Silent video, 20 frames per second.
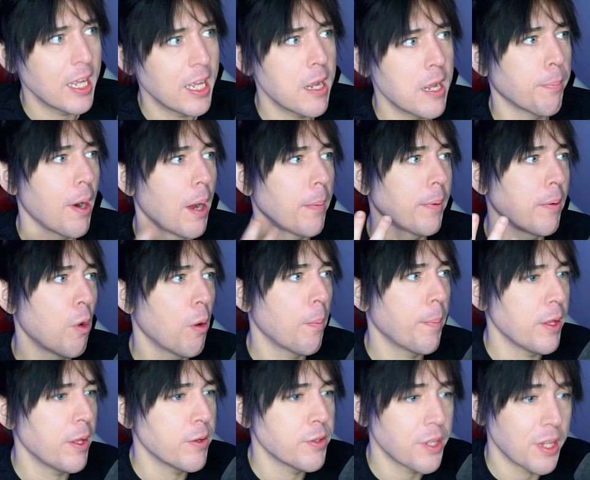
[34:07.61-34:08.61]
You probably won't
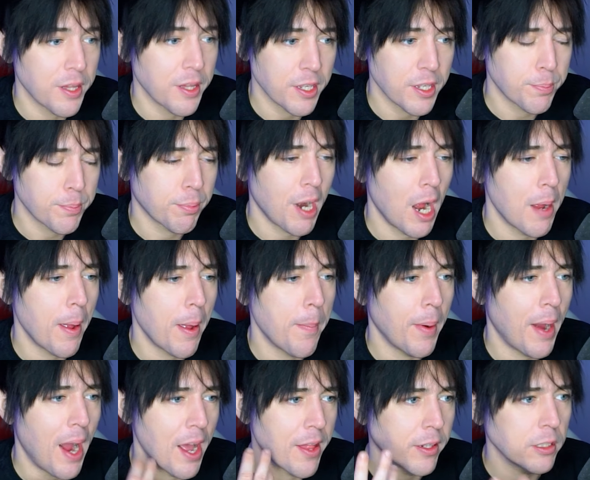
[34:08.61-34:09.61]
be using this Primeape
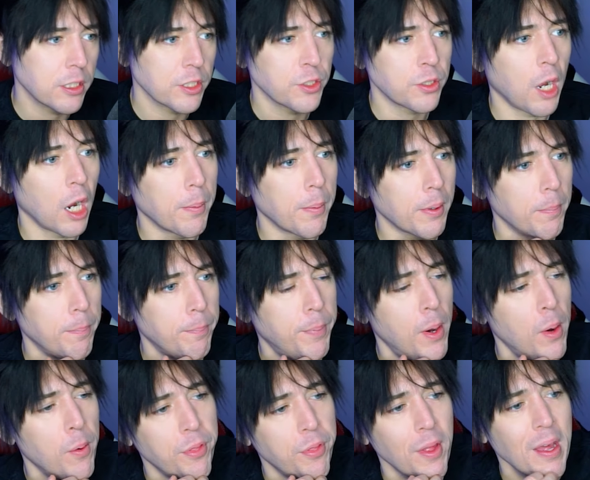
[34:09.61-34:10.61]
either. Let's talk about them
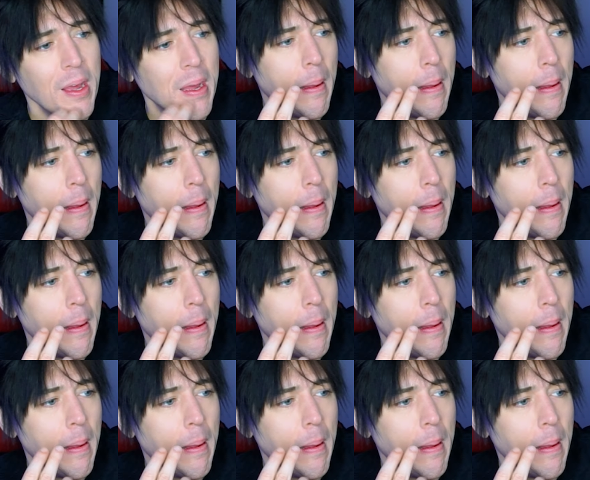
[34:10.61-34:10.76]
both.